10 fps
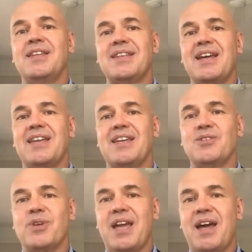taking
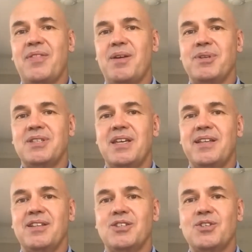into account their
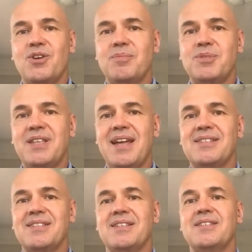particular
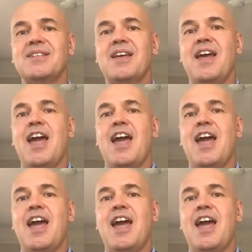circumstances,